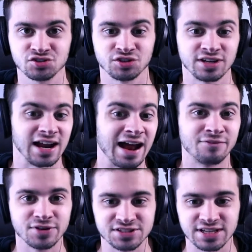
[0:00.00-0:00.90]
in
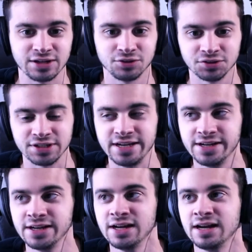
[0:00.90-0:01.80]
every single
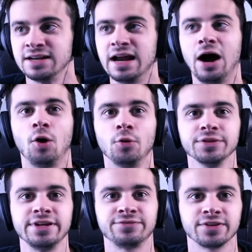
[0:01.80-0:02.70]
league, not
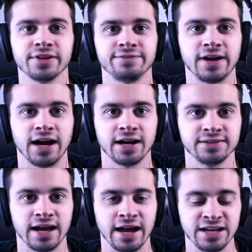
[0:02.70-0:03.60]
only for the
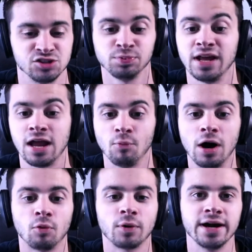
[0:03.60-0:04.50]
fact that he's playing
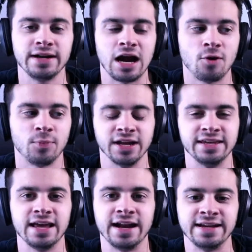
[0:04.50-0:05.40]
well right now, but
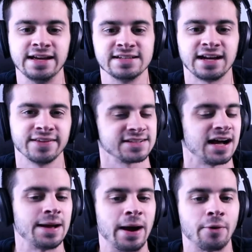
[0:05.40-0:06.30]
again, he is on this
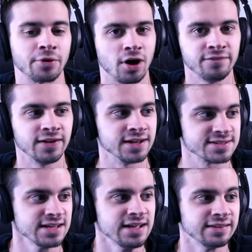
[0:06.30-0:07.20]
high-powered
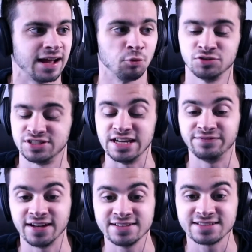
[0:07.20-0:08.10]
offense whose
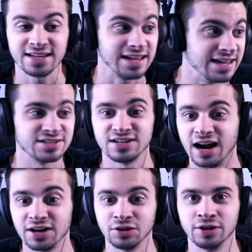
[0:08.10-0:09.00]
defense is
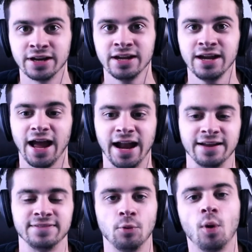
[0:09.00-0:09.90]
not good. And
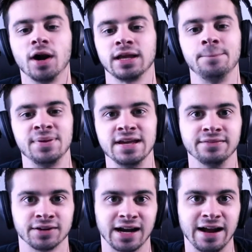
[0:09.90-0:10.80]
if they want to compete,
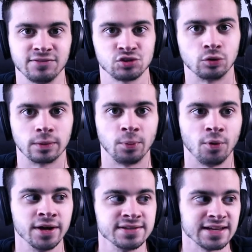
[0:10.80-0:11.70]
they're going to have to score
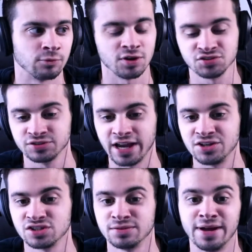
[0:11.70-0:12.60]
points. And Russell
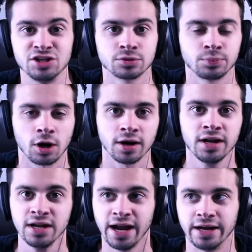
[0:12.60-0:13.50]
Gage is a major part
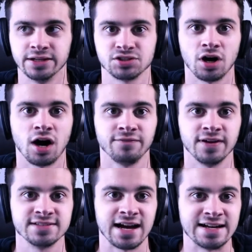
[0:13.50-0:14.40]
in this
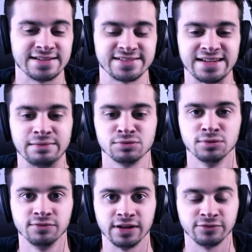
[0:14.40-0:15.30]
offense as it seems
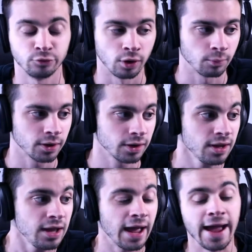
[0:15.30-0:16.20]
moving forward.
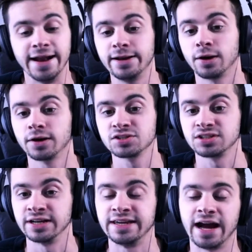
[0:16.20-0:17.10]
Hayden Hurst,
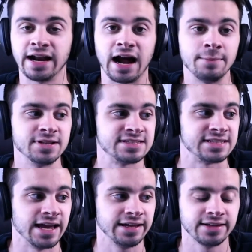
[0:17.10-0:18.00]
again, I've been
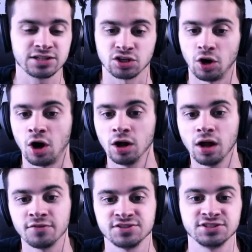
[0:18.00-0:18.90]
saying this all
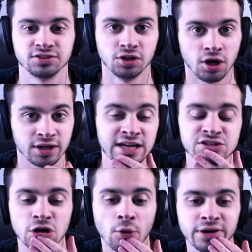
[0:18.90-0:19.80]
offseason long. He's
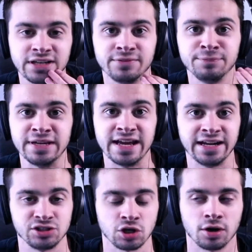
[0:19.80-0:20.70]
going to be
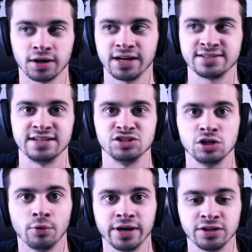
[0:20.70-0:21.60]
getting targets, and he's
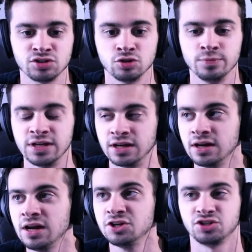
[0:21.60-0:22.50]
going to be
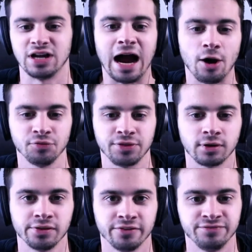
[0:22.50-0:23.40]
just out there
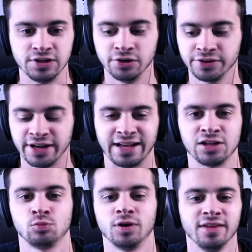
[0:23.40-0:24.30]
on the field. And
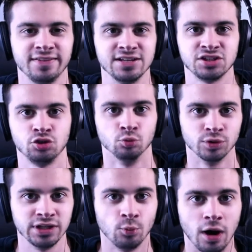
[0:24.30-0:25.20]
that's one of the things that you
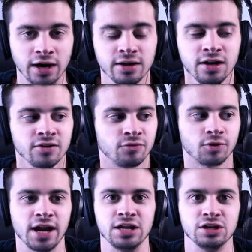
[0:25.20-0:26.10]
really want
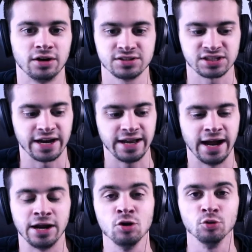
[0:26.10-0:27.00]
for a young tight
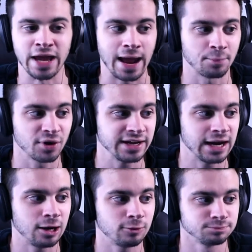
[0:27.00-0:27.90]
end who can break
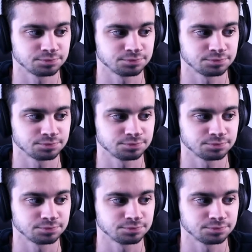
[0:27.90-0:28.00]
out.